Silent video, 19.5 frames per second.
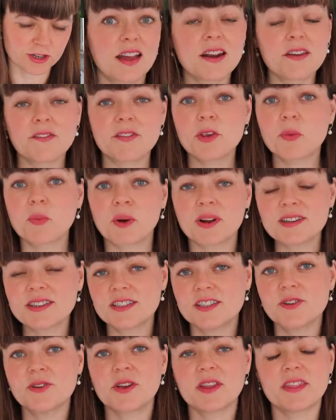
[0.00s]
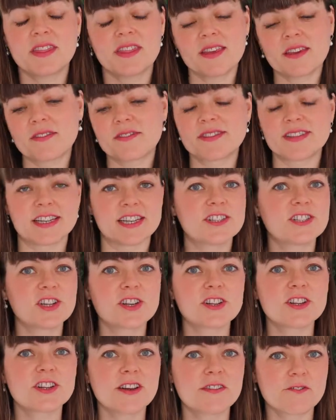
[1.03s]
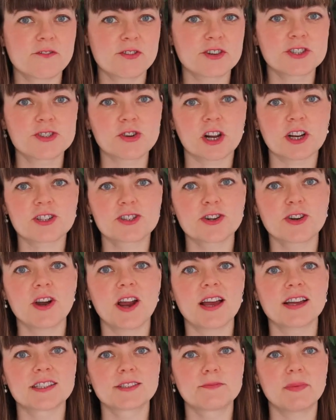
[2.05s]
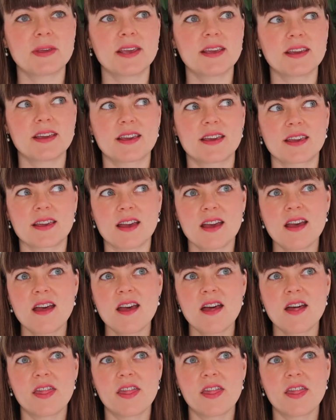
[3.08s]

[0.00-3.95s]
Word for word: And if you want, you can think of digital infrastructure as being